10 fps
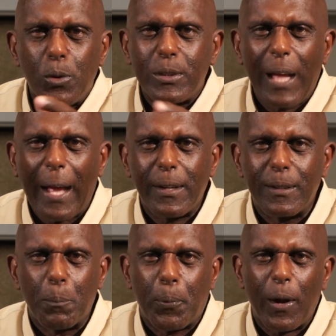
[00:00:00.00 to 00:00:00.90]
not
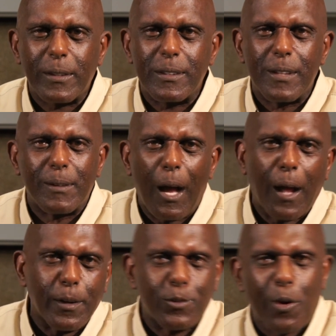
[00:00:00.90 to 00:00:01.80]
in the presence of
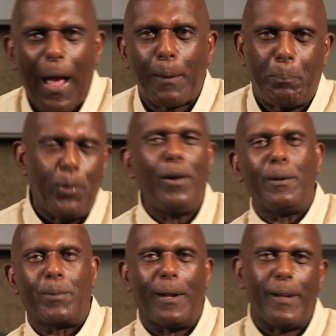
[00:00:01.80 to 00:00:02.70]
God and try to pull
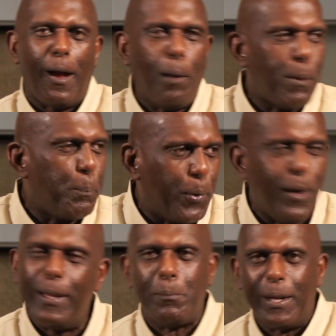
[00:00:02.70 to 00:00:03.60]
him. I'm going to
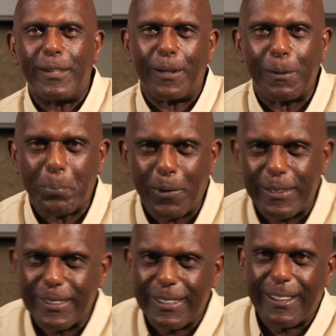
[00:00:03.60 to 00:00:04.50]
pull him into the
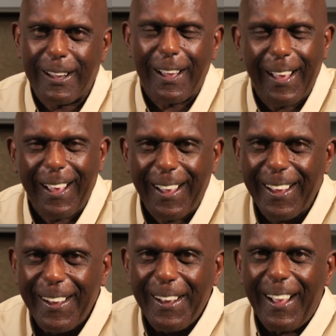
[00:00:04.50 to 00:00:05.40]
presence of God.
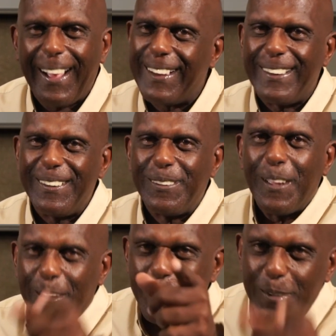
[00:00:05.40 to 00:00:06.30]
Hallelujah.
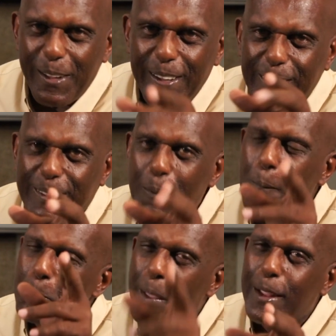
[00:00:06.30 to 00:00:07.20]
You need
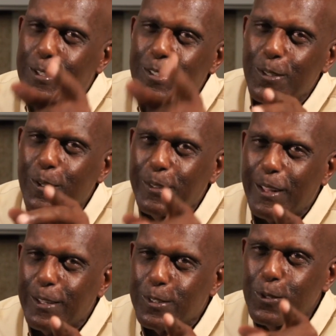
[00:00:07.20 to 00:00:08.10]
to make sure
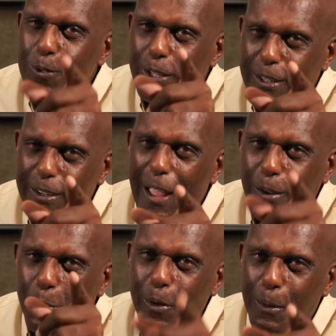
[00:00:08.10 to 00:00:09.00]
that you
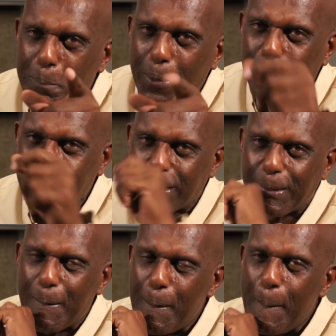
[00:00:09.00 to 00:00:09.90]
connect with a
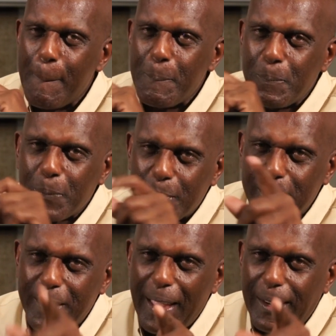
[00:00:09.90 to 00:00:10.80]
person
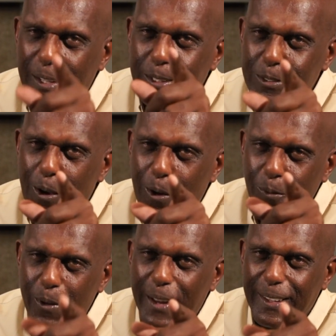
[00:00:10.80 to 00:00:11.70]
that is
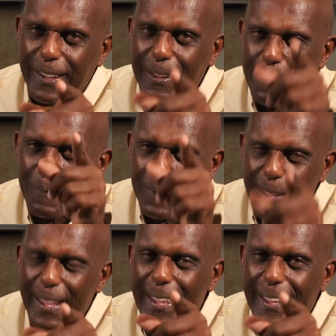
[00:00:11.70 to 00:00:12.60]
already
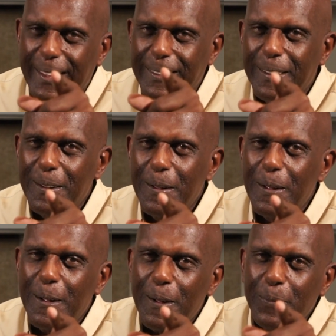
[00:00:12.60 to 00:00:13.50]
in
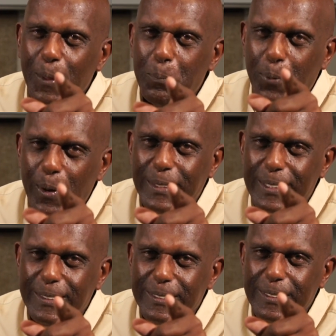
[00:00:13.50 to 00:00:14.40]
the
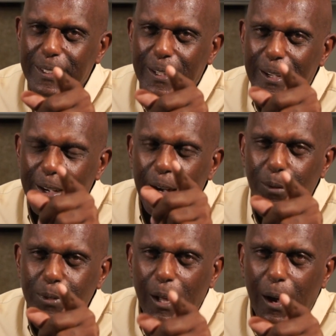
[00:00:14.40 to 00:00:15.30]
presence
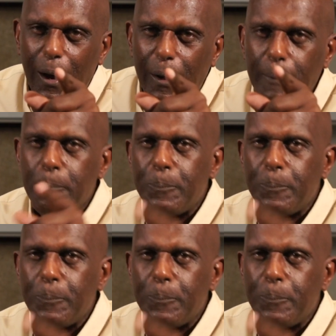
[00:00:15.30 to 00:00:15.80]
of God.